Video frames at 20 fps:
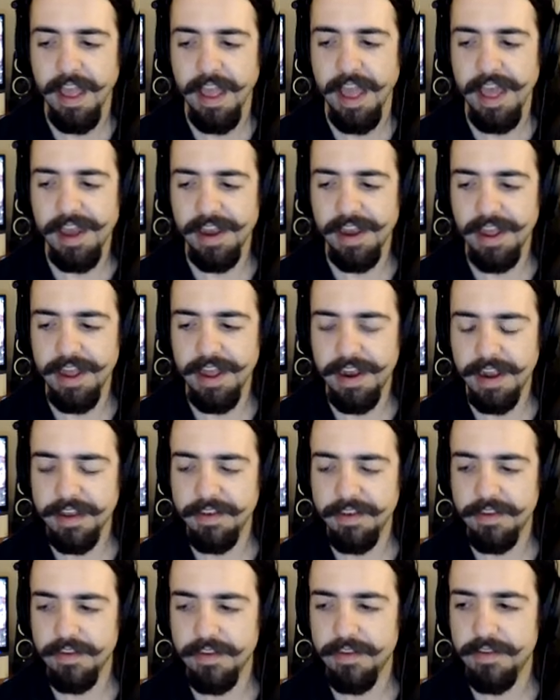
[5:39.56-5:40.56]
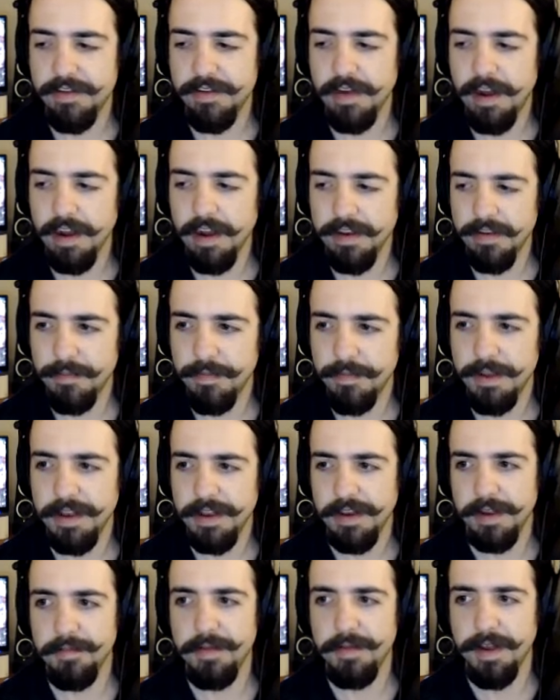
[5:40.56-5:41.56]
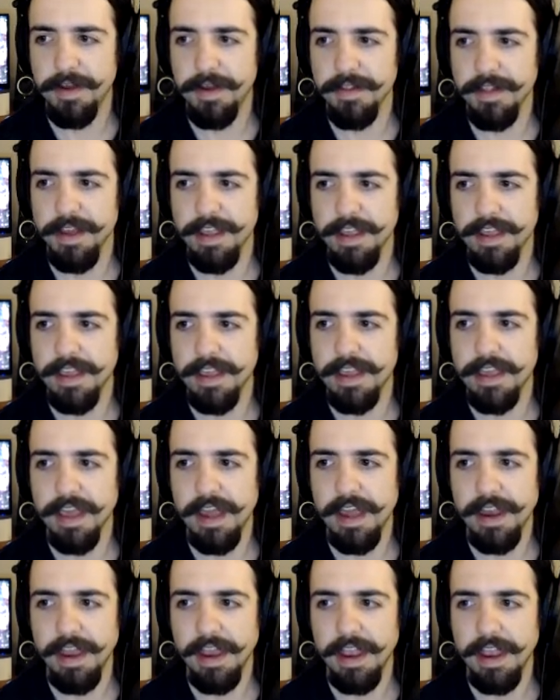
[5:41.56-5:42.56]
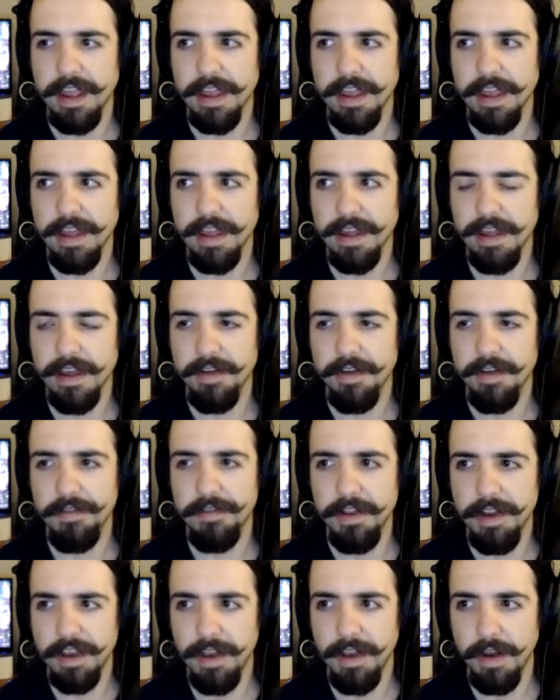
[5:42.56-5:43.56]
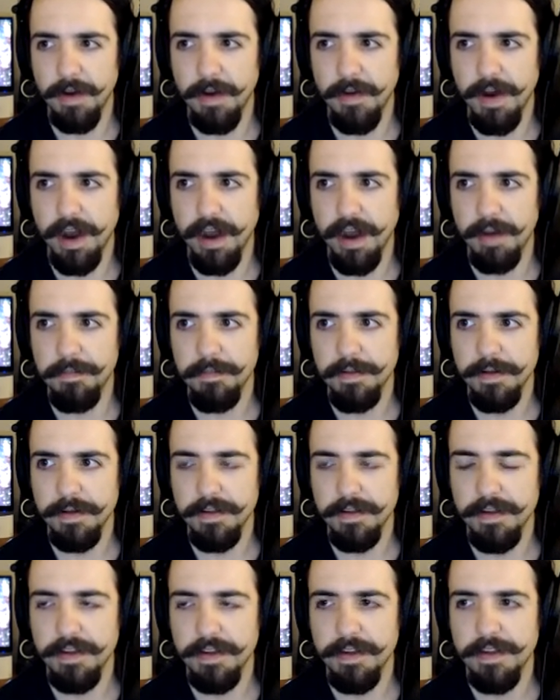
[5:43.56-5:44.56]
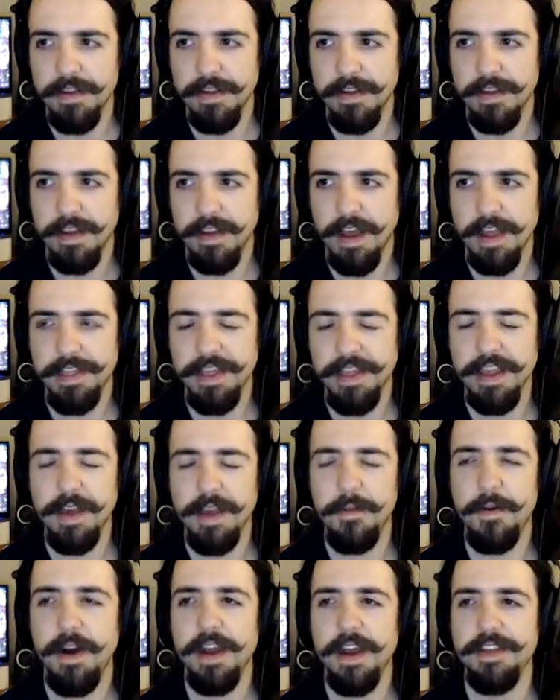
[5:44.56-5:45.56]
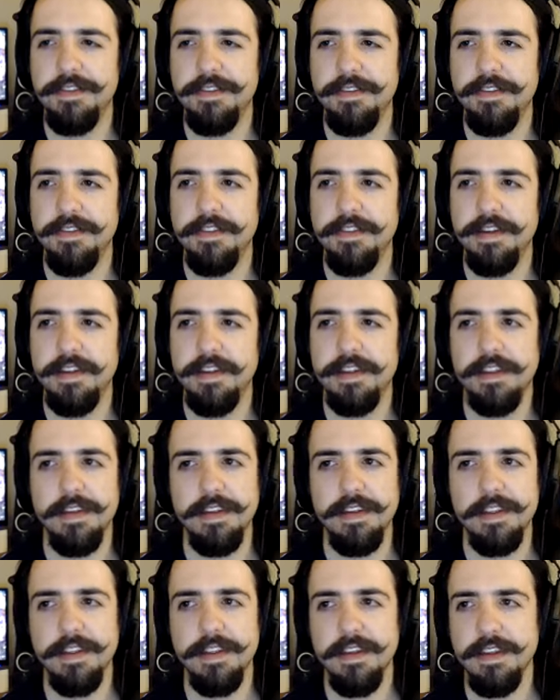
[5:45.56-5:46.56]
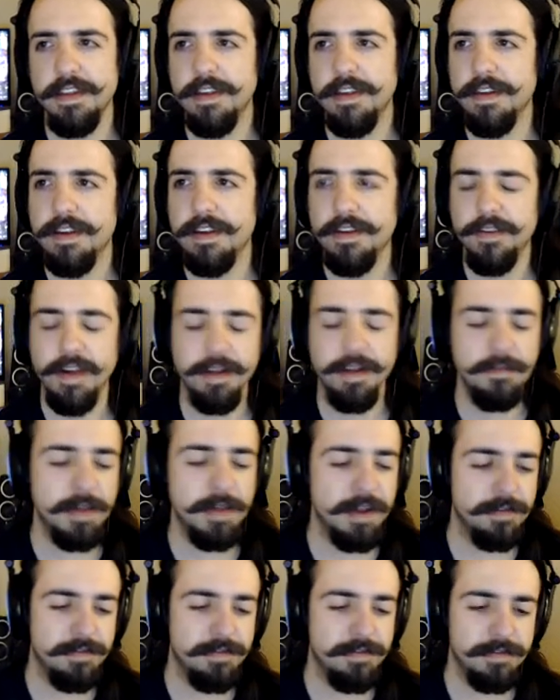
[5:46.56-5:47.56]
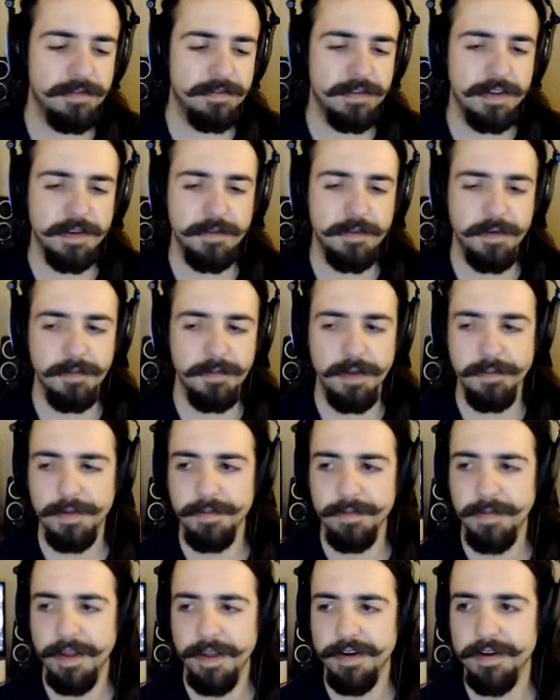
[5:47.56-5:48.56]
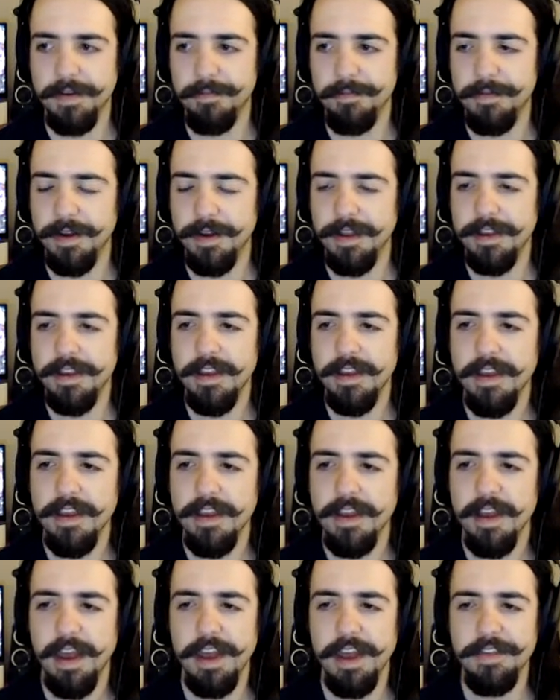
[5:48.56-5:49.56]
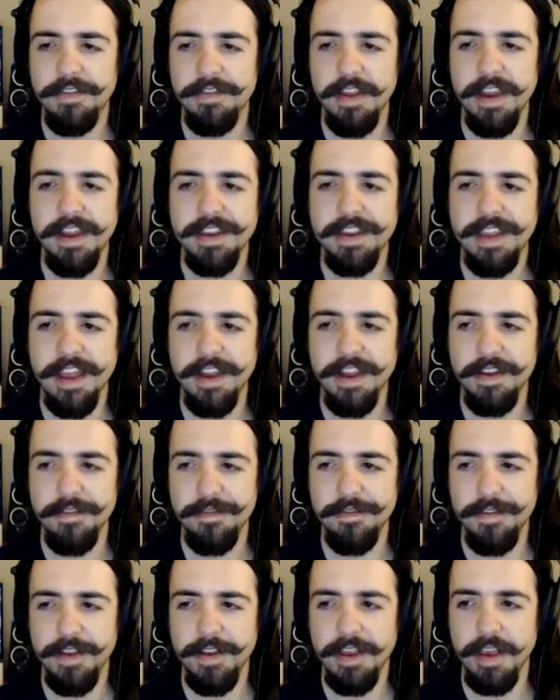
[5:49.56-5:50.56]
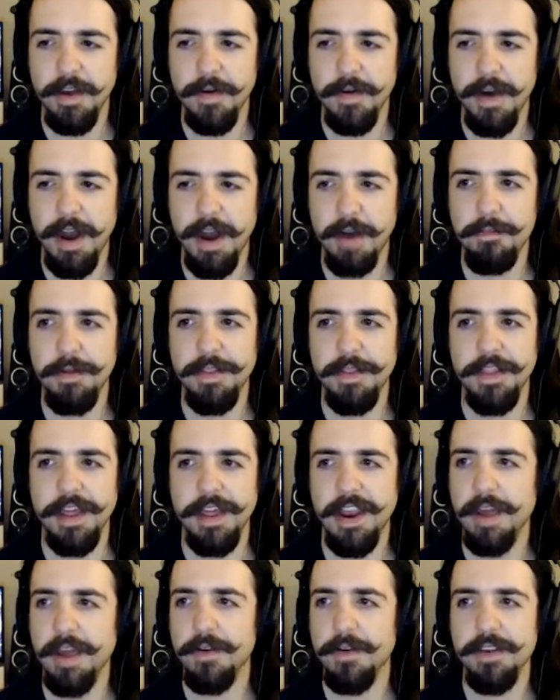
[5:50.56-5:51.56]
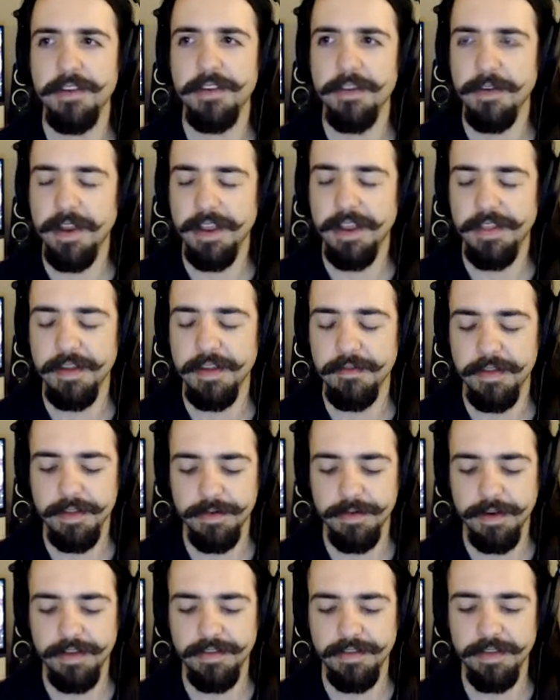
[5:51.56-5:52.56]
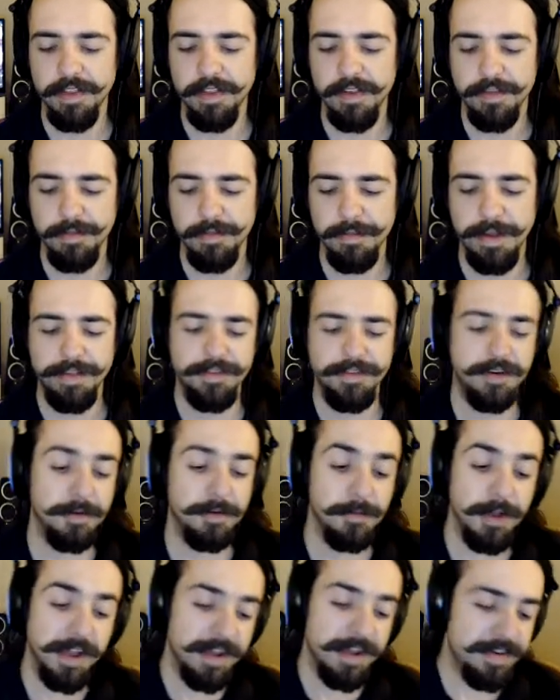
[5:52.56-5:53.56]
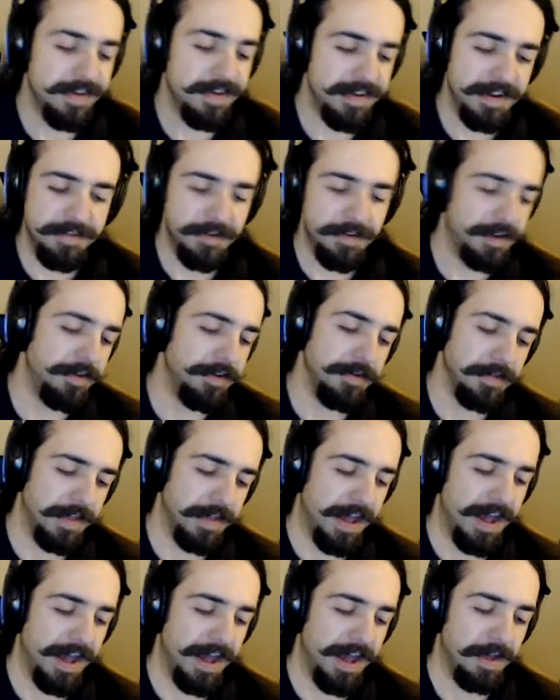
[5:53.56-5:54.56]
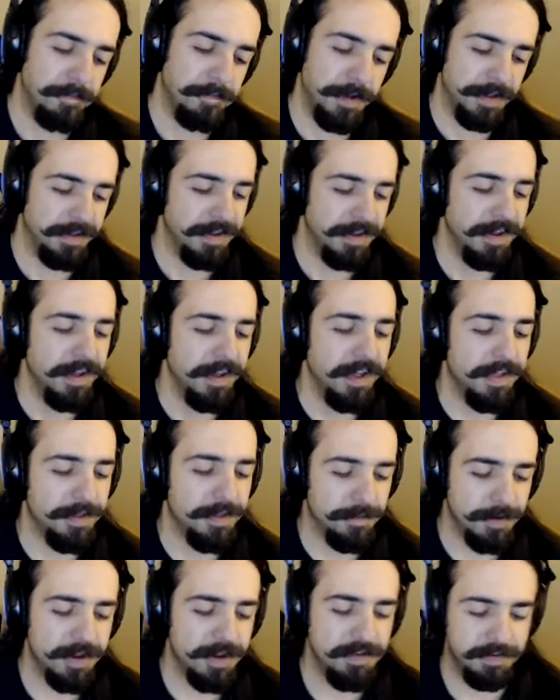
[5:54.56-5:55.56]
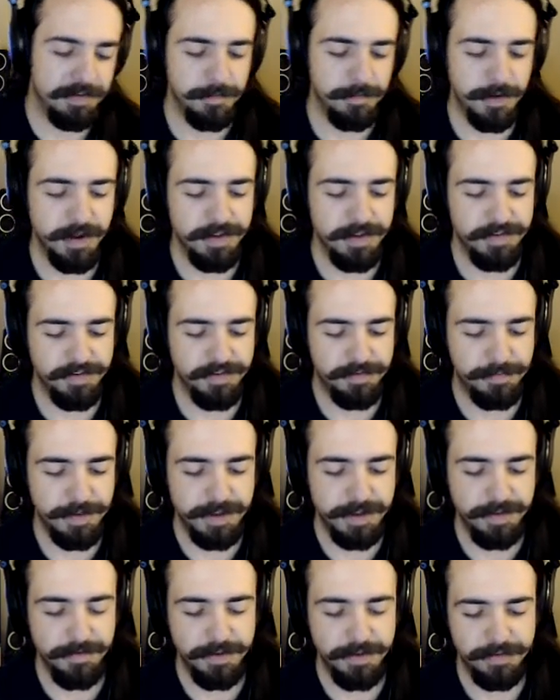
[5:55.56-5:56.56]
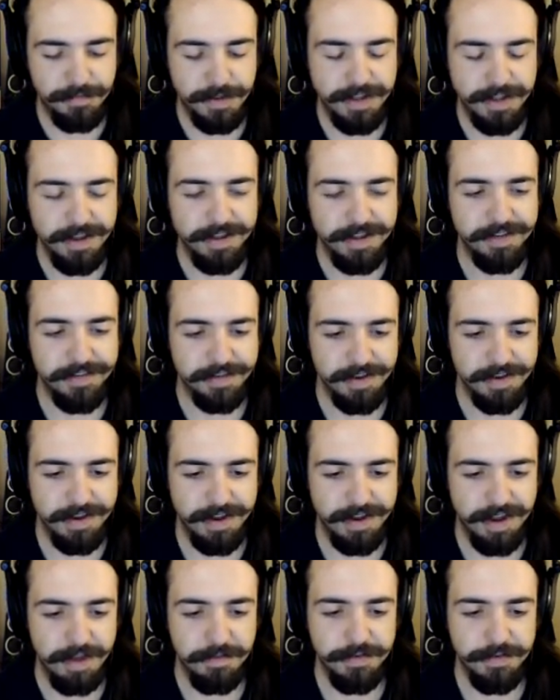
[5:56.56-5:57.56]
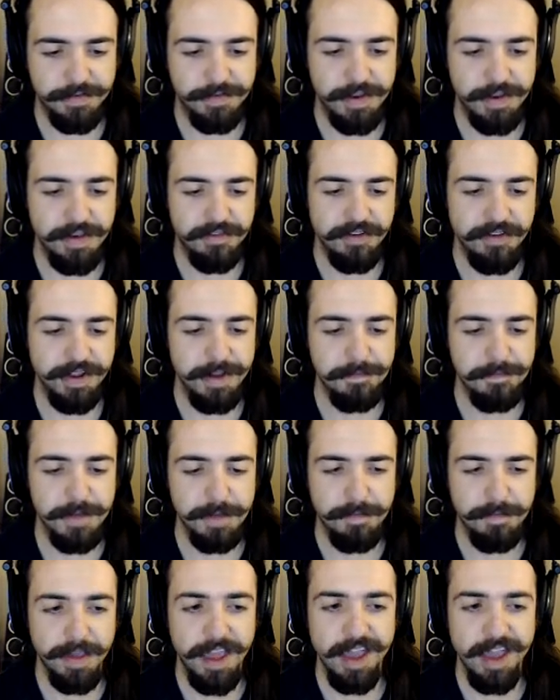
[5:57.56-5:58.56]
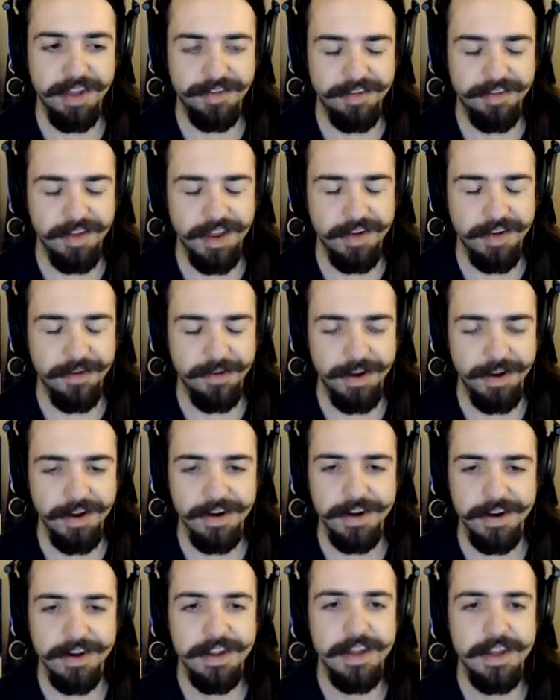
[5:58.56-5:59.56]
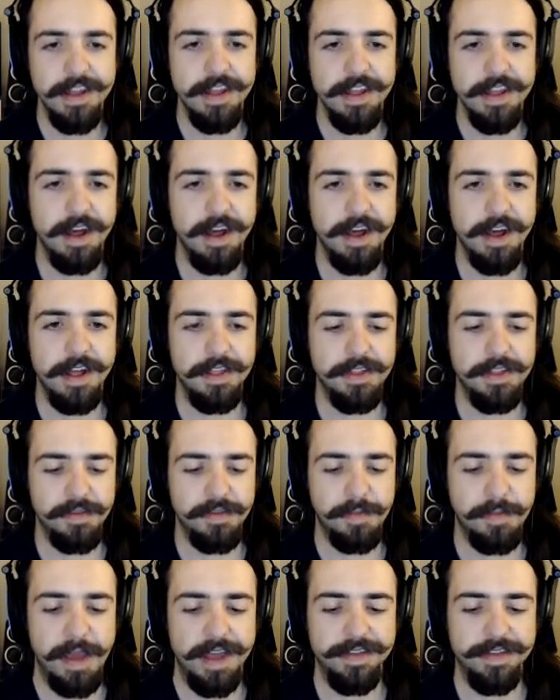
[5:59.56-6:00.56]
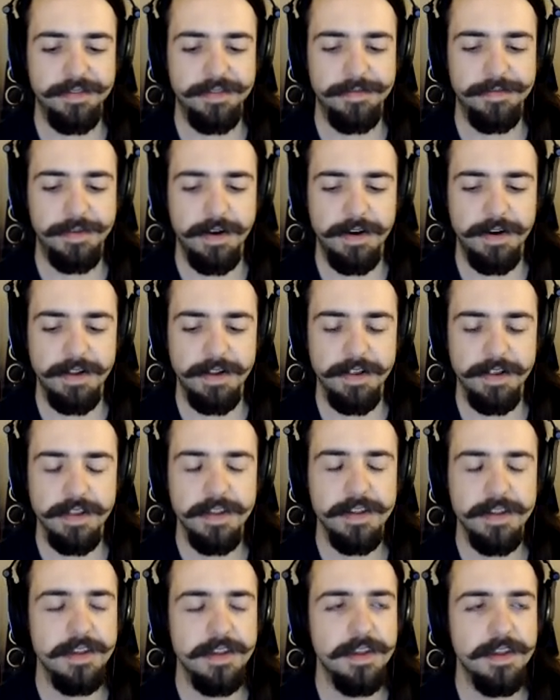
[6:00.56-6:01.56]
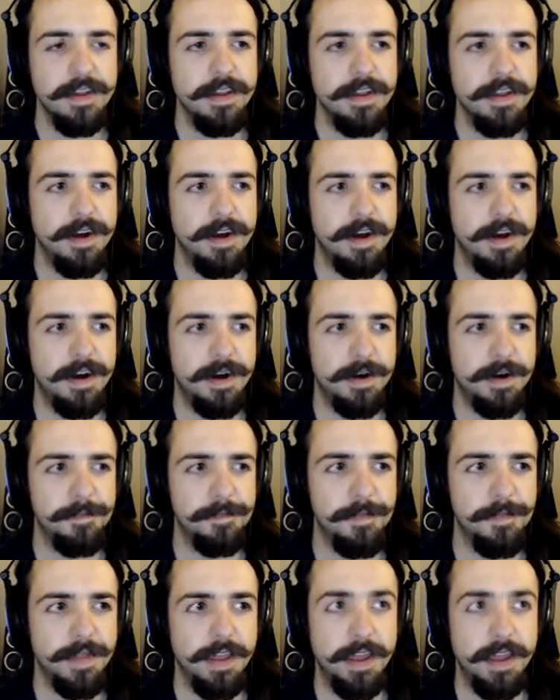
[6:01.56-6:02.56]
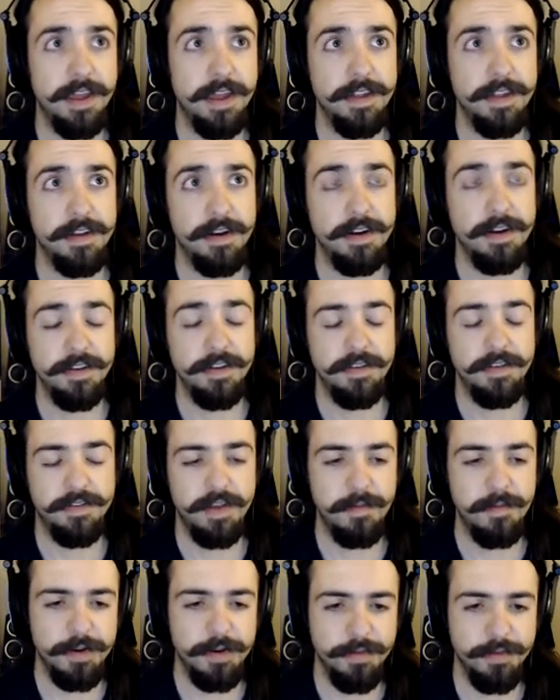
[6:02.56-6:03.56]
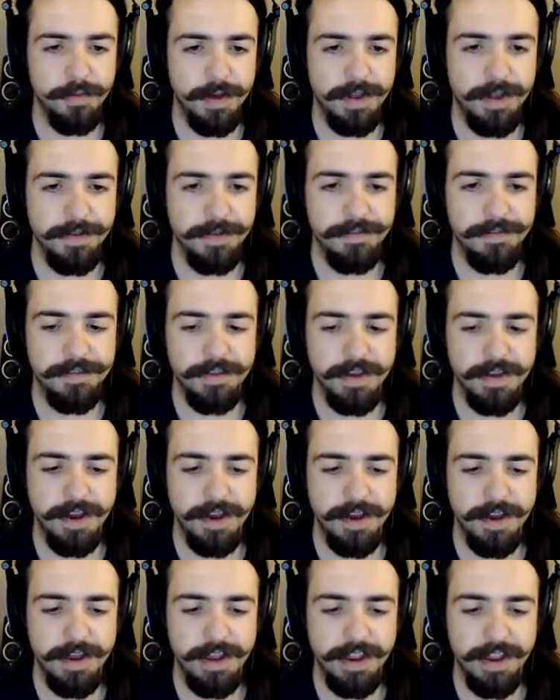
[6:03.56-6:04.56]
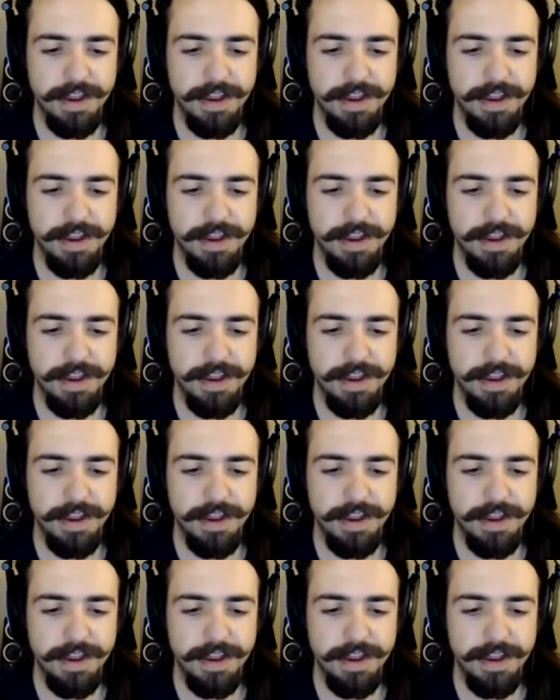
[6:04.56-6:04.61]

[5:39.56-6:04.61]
And I talked a bit about like getting a video up. I think you can correct me if you remember better, but I said I'd get a video up and then I wouldn't do anything for the rest of the semester. Well, I didn't even do that, but the reason was because I was finishing up my PhD career this past fall. And on December 12th, I